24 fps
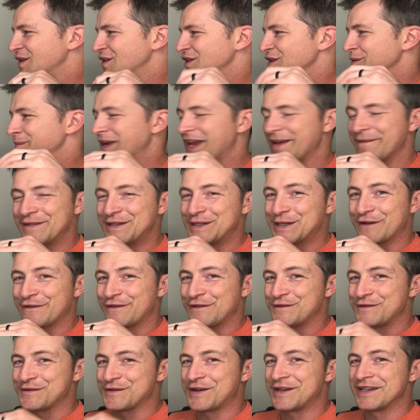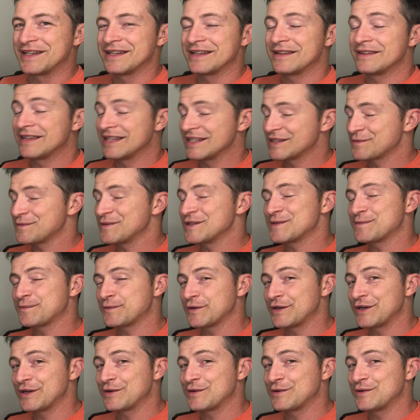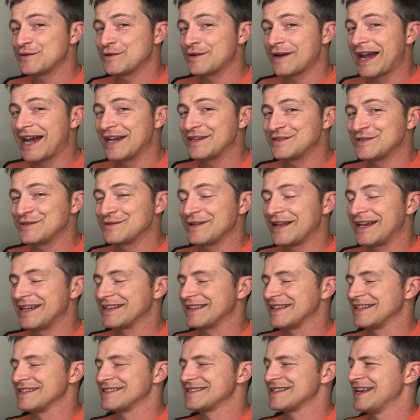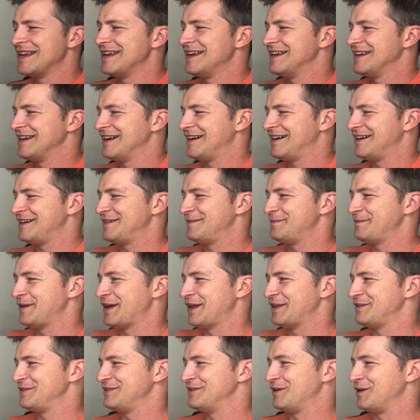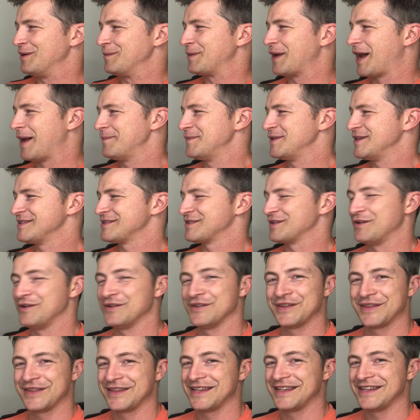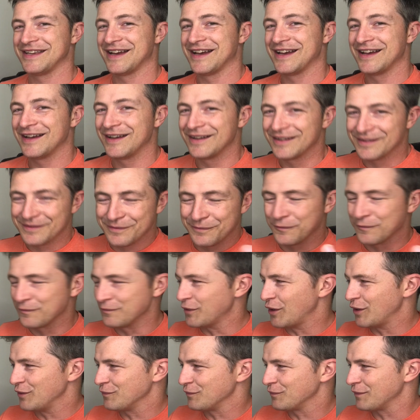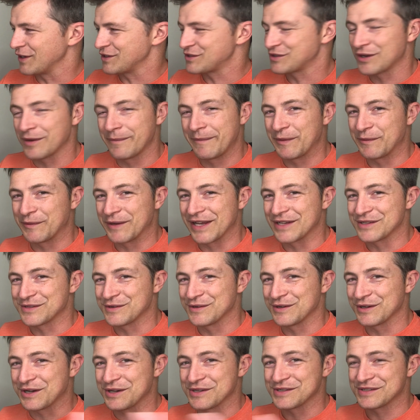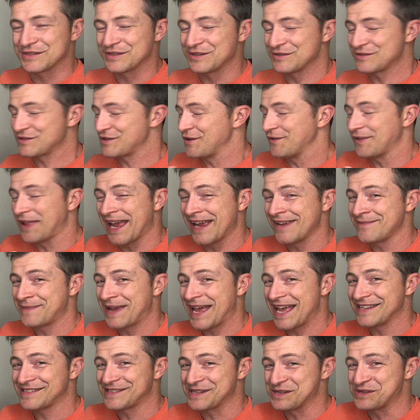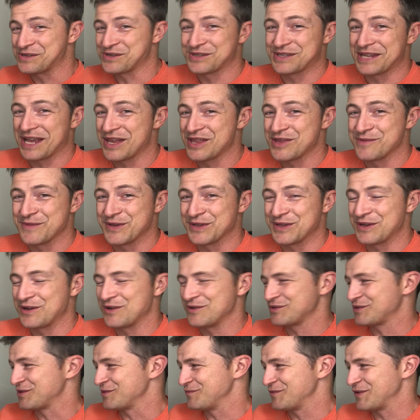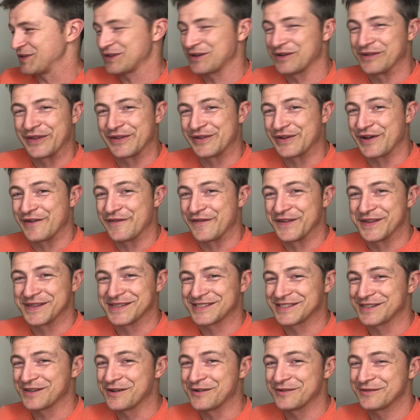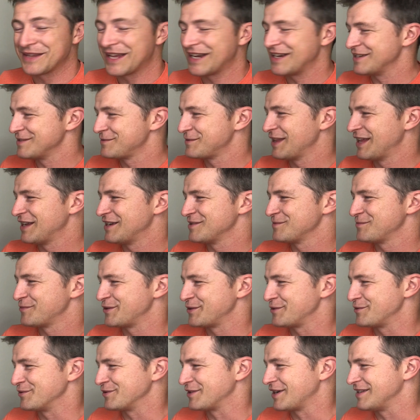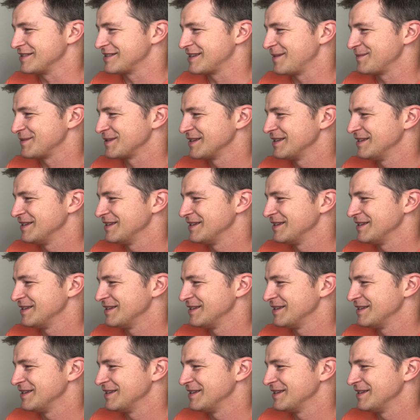The Miami Dolphin one, this one's pretty cool. I do like this. The only problem is only the rich are going to be able to get to it because there's no landmass. It's just out in the middle of the ocean with all the dolphins. So that is a pretty cool concept.